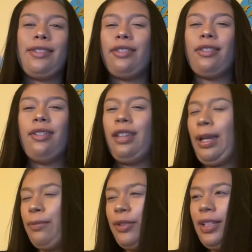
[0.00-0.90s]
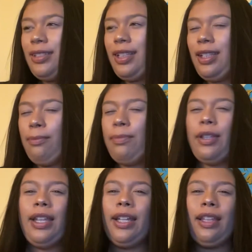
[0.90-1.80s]
They're called Lime-A-Ritas, I think, Bud
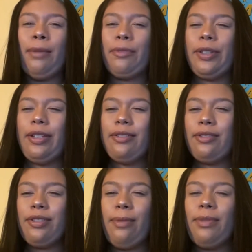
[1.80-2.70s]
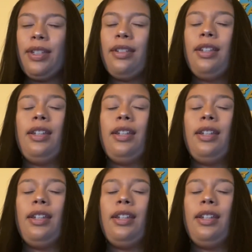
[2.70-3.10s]
Light Lime-A-Ritas or something.